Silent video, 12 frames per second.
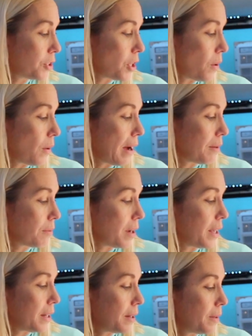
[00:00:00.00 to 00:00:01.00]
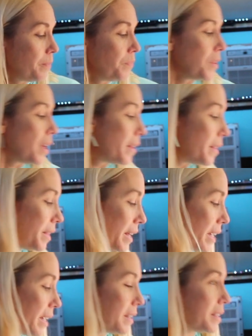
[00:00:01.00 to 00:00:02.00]
So I run,
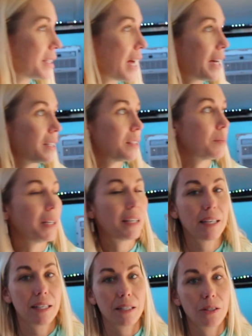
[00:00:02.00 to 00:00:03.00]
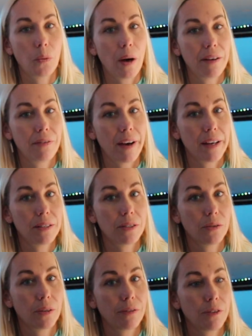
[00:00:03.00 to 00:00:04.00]
this has to be connected to Wi-Fi.
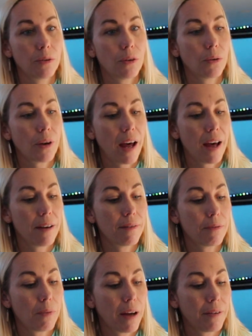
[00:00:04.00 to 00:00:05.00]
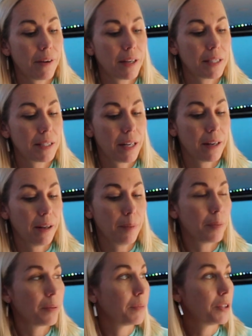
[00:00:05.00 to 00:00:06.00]
So if you don't have Wi-Fi set up,
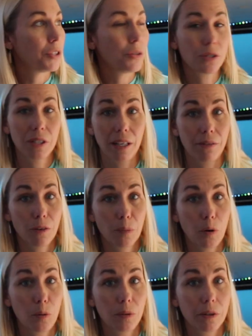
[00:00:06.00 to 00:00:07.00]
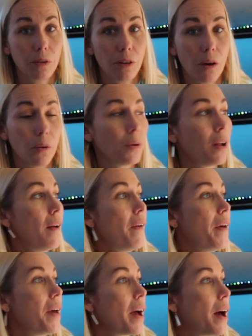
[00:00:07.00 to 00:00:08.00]
which usually if you're mobile you don't,
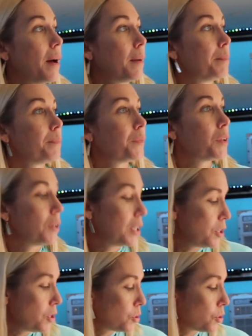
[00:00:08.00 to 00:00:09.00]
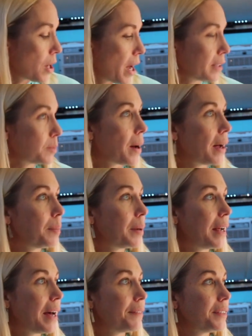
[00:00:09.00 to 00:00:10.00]
um, you need to use your hotspot. But
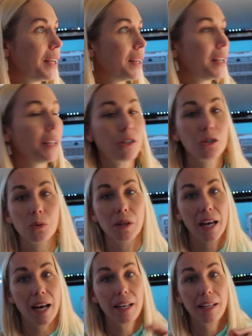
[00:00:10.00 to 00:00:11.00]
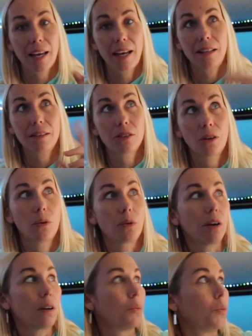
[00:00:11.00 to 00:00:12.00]
I haven't had any issues with that yet, so
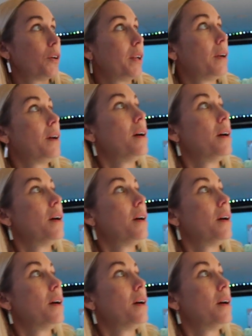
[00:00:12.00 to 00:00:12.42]
knock on wood.